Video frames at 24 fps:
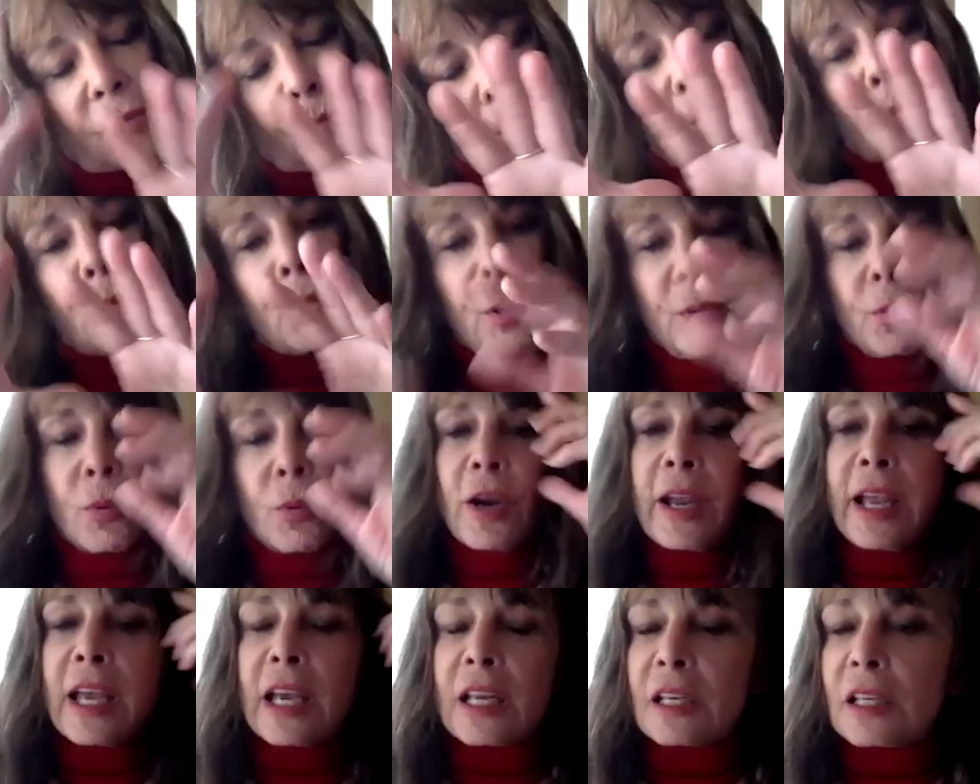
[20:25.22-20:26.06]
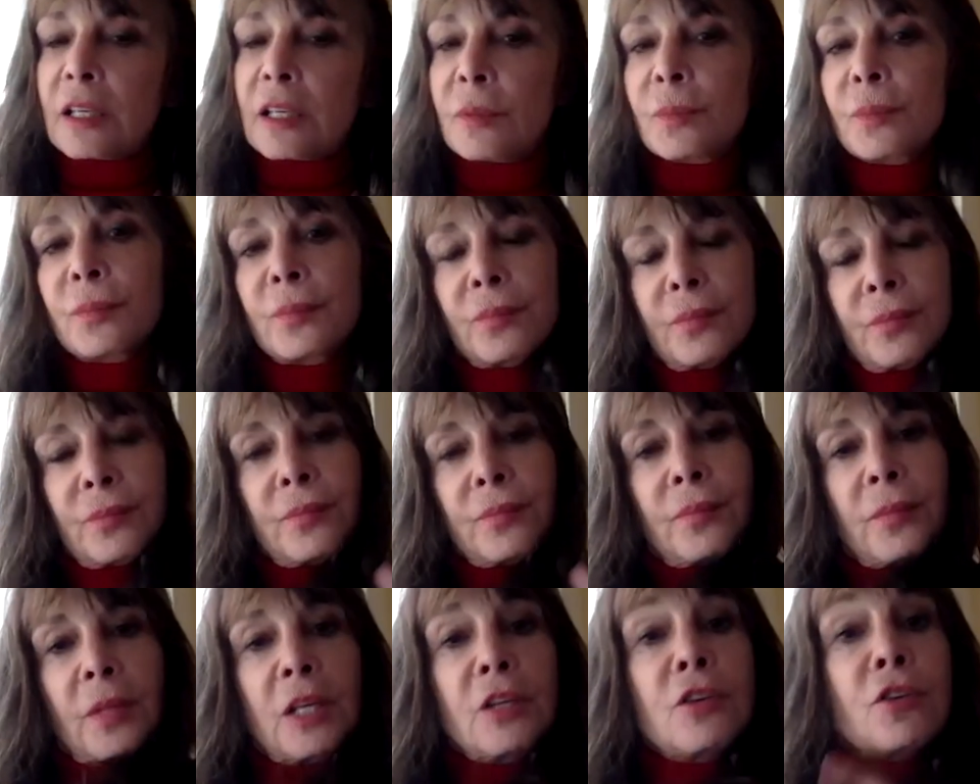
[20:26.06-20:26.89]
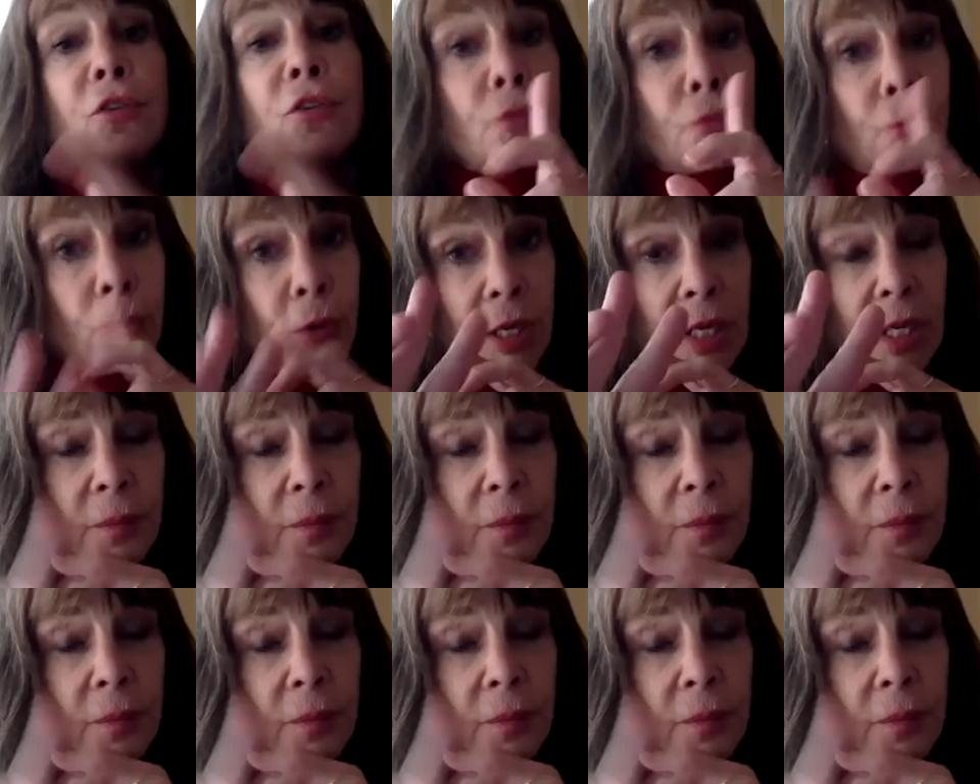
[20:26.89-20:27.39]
where we were headed okay